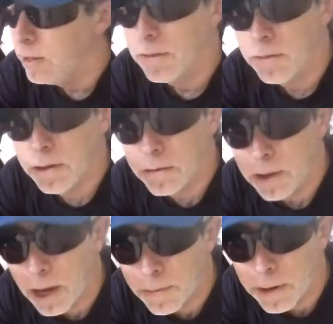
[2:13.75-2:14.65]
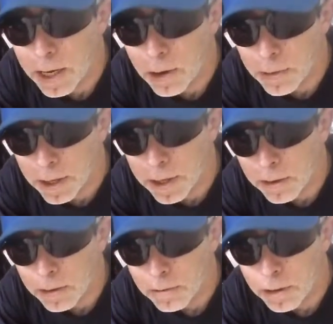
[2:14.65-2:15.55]
This, every now and then,
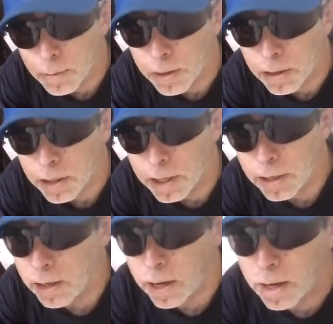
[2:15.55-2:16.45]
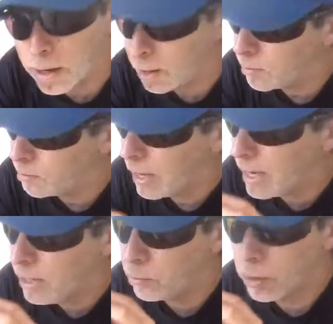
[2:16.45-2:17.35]
does need to be cleaned.
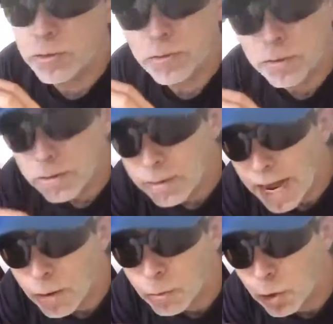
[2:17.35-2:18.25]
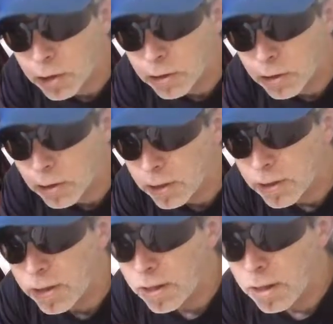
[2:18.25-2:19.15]
Mine was not really dirty,
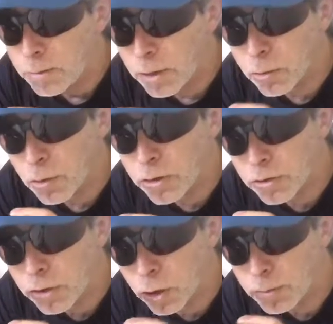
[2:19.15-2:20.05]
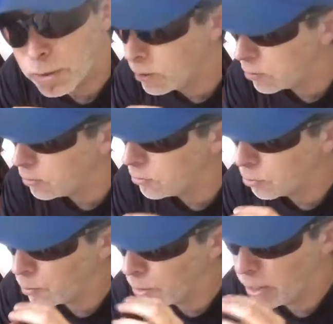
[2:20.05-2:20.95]
but it was a little bit dirty. So
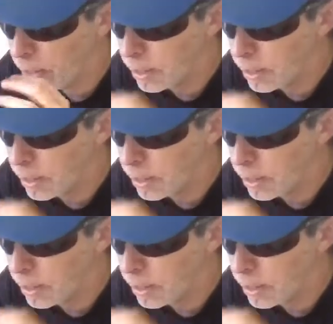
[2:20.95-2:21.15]
I went ahead